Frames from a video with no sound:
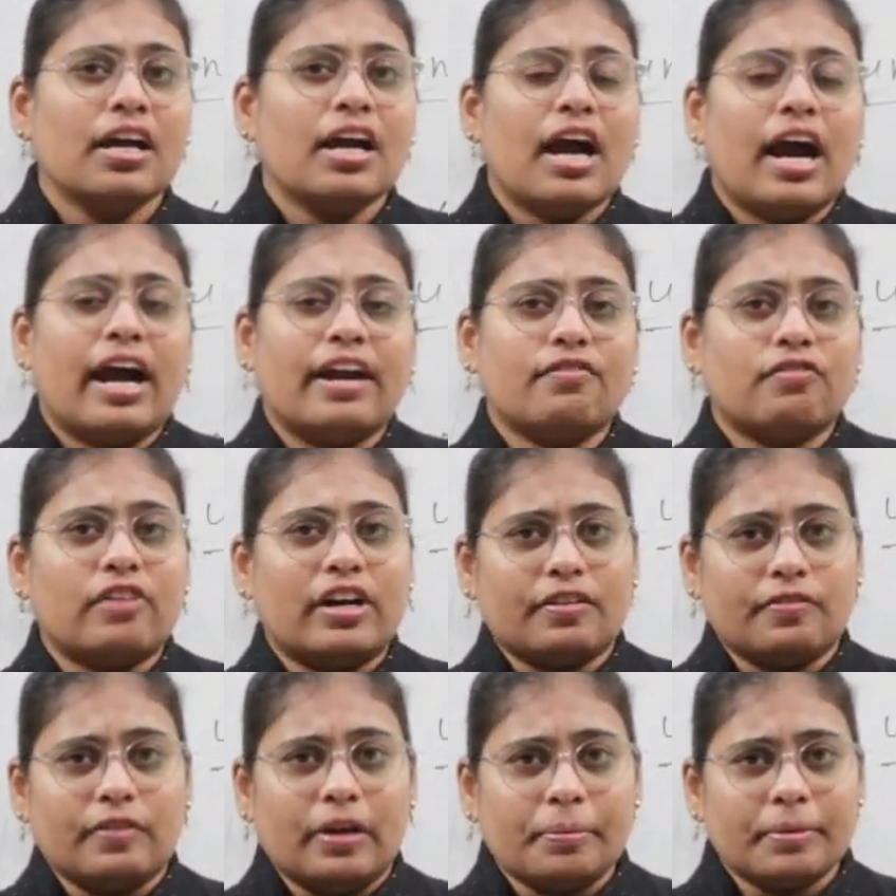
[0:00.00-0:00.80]
and
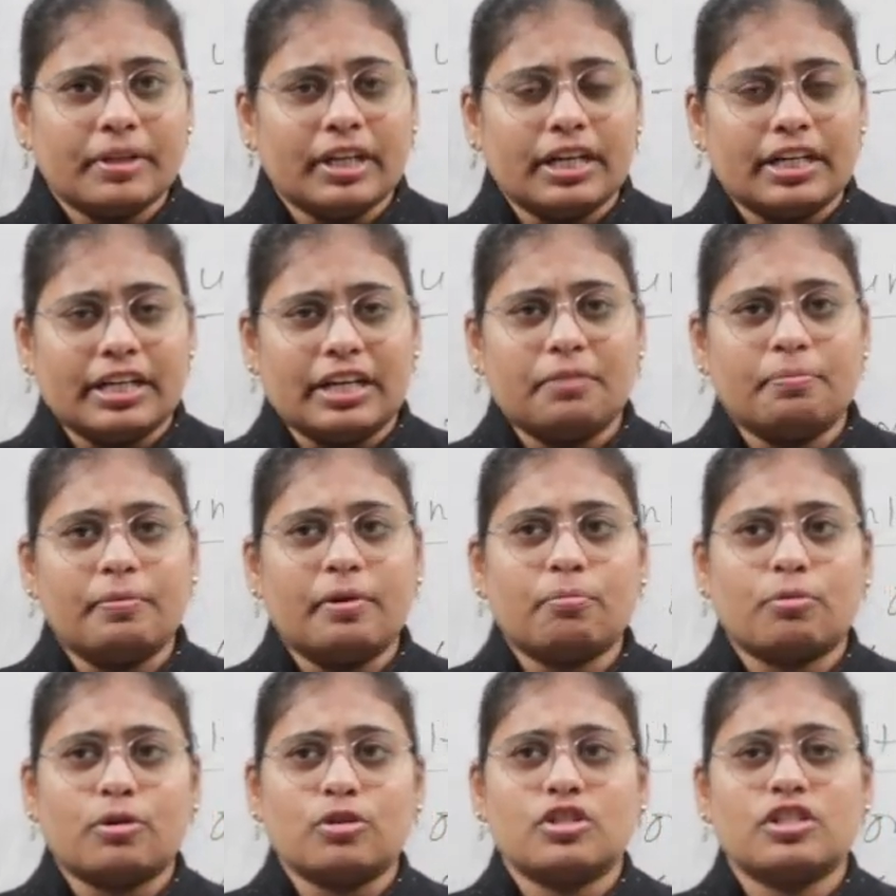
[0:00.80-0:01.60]
what will be the
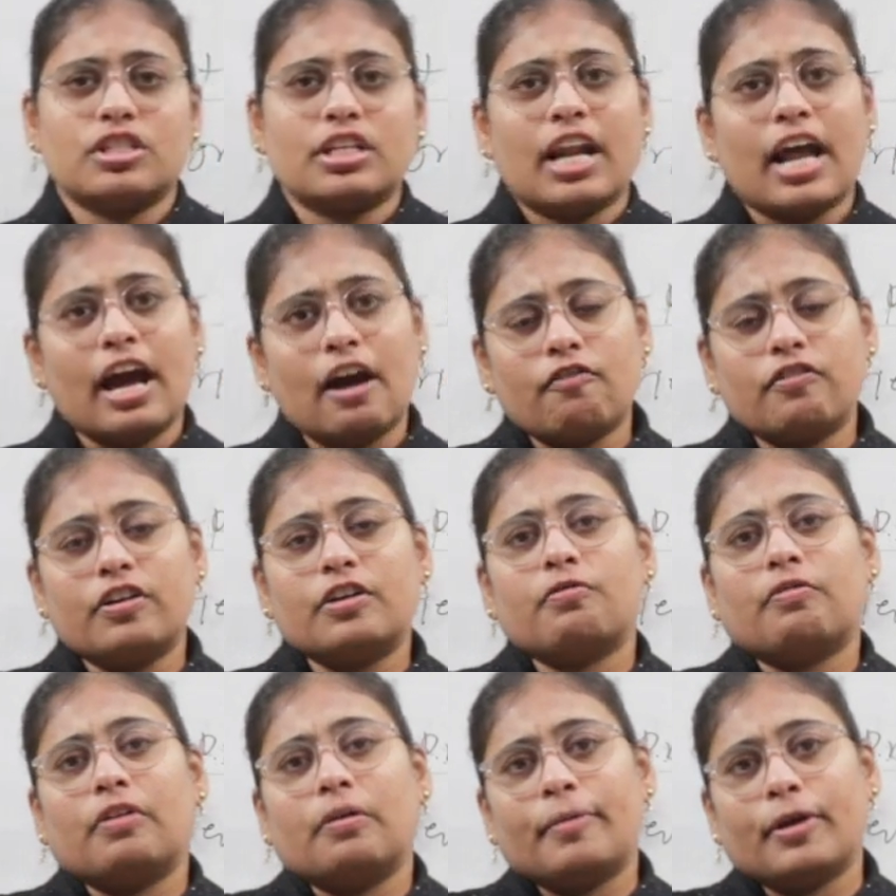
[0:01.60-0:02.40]
treatment procedure, how it
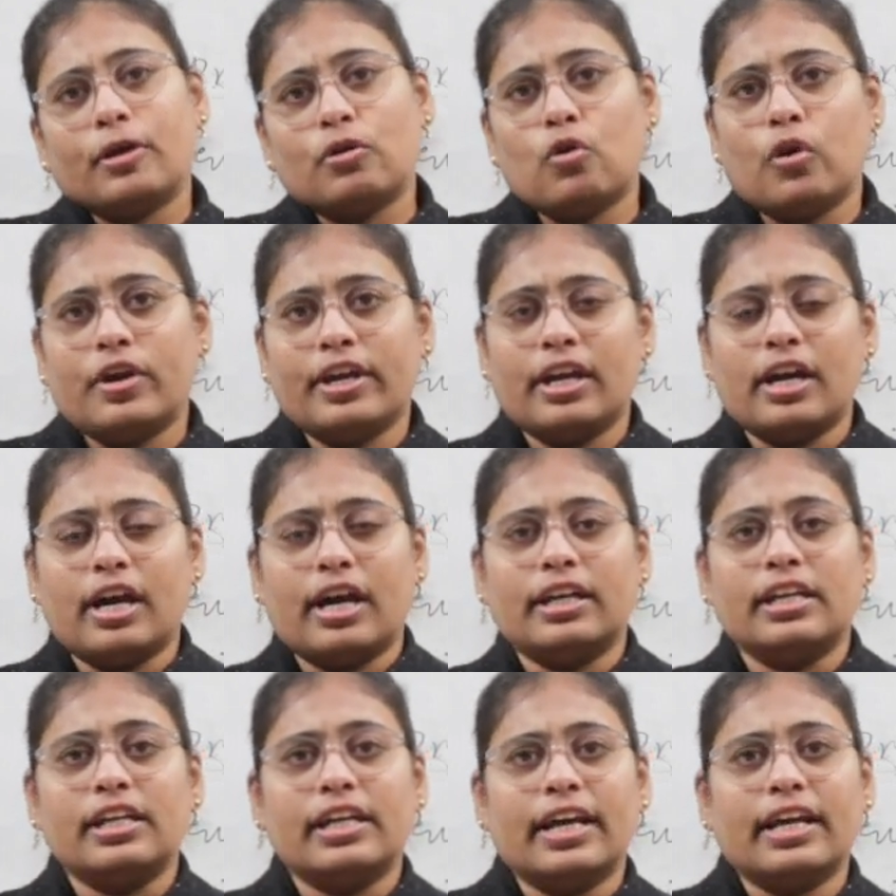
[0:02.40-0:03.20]
will be going
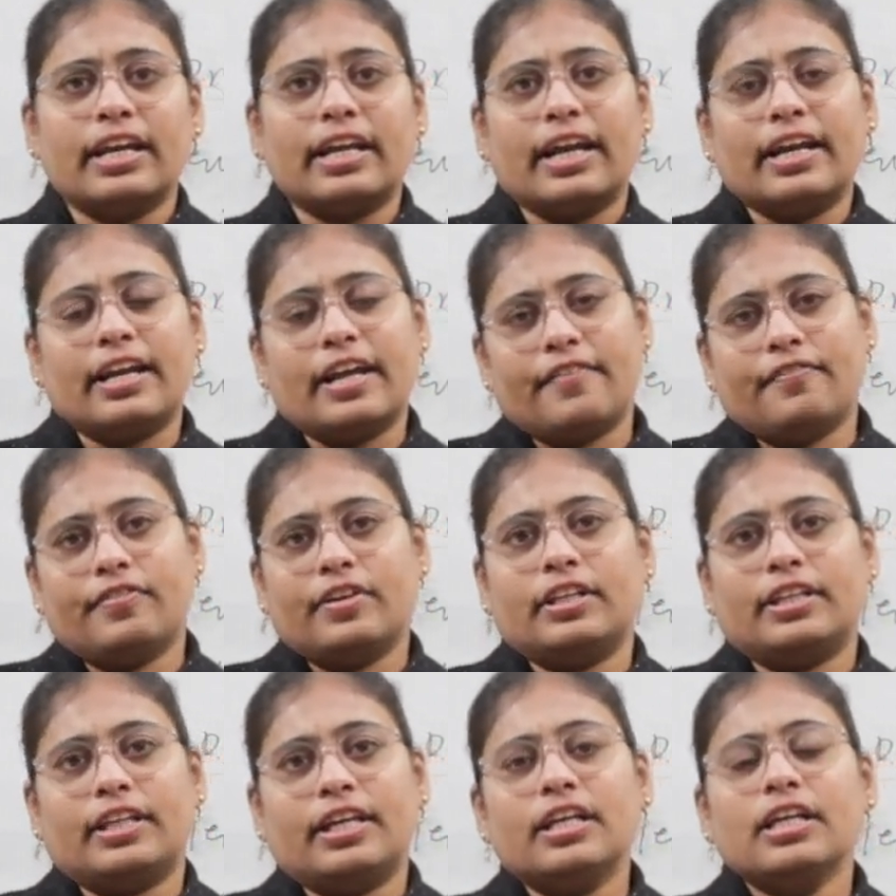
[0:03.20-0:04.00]
on here, and
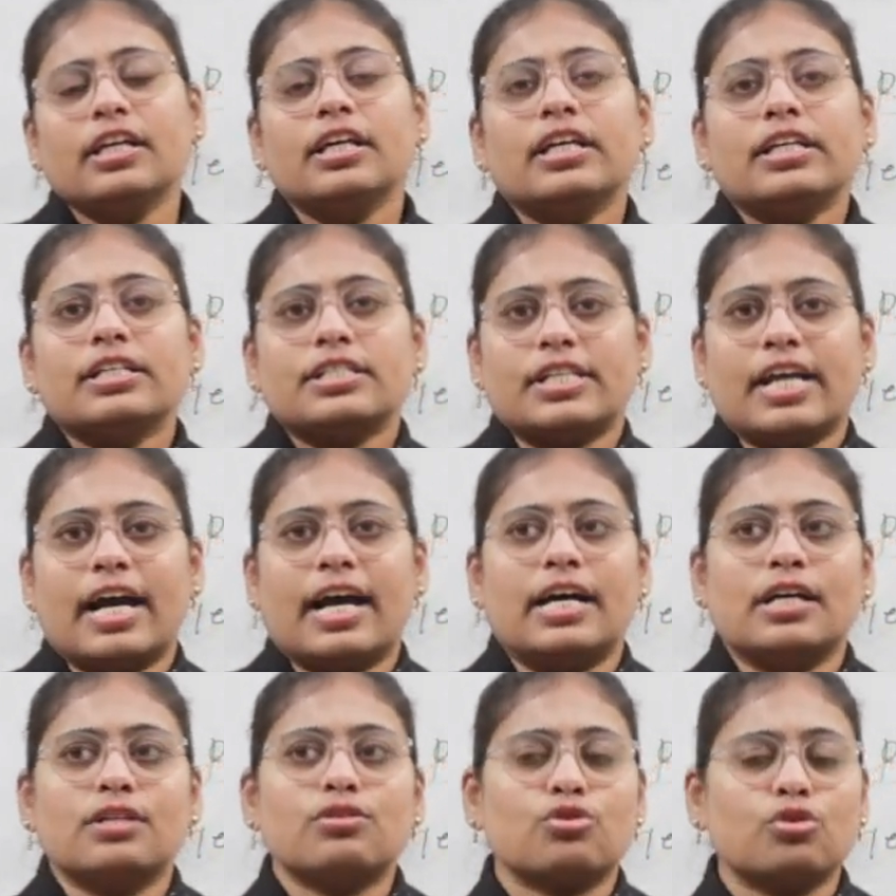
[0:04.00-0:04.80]
everything. She
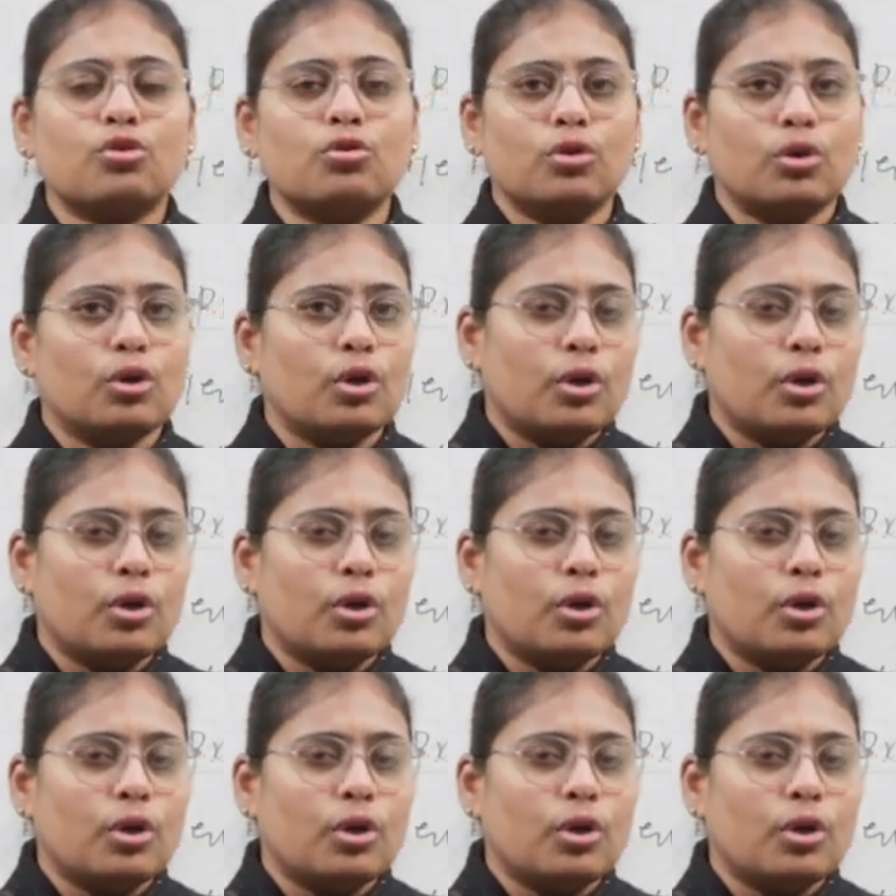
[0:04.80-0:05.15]
has to